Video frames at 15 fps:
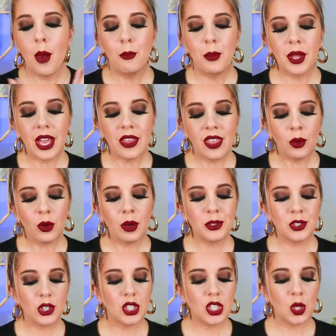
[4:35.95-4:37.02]
But I think what I'm gonna
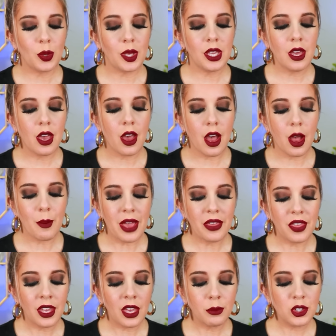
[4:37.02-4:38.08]
start doing, um, I
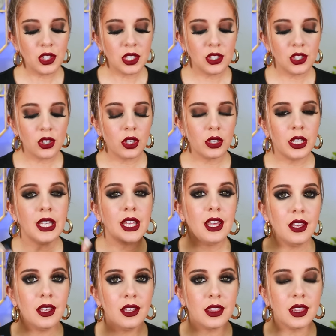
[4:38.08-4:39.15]
think I'm just gonna start
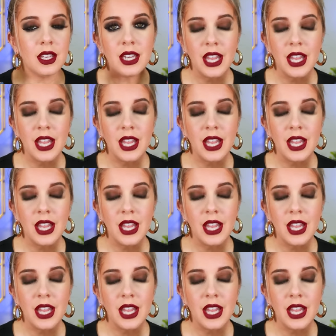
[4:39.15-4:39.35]
linking the